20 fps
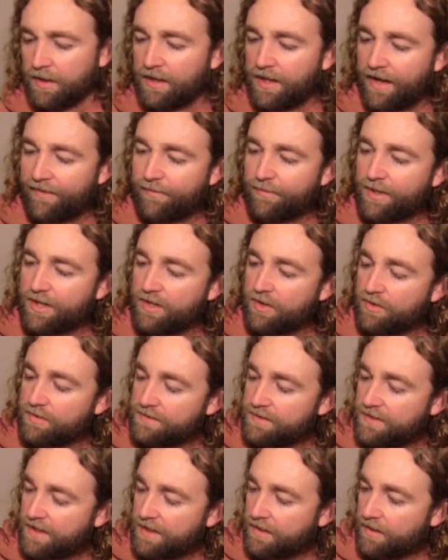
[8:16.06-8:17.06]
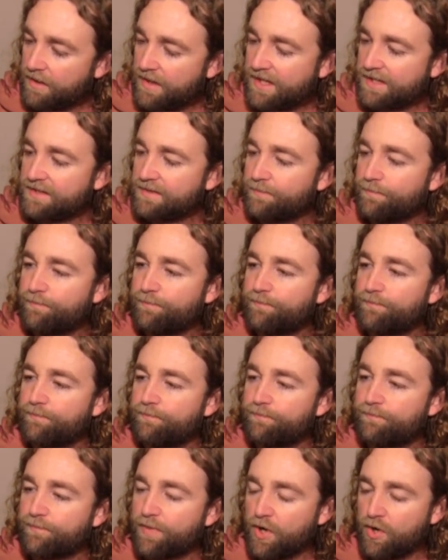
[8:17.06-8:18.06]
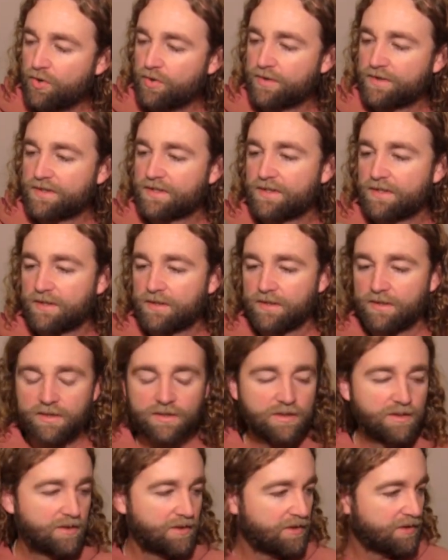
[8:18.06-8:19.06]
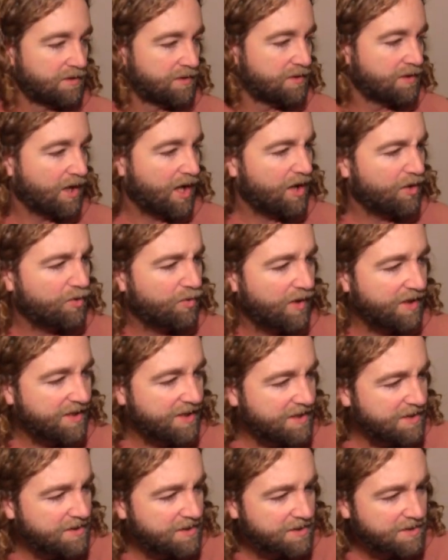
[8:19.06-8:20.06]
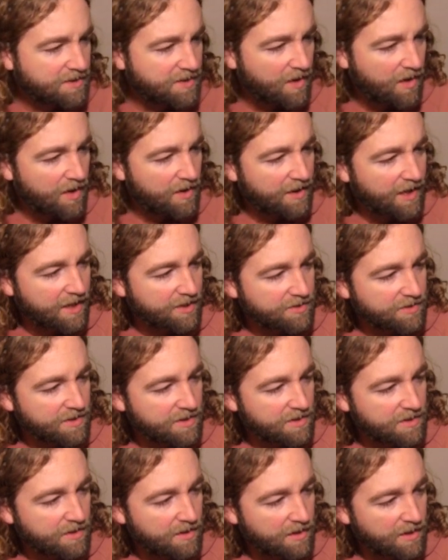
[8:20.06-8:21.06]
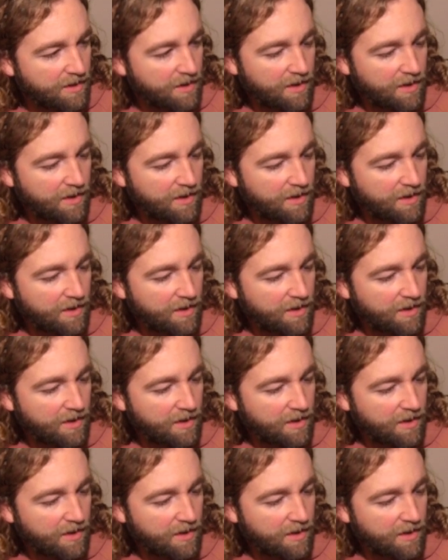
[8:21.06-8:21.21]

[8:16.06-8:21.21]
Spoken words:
Everybody knows that this boot, I'll quickly talk actually,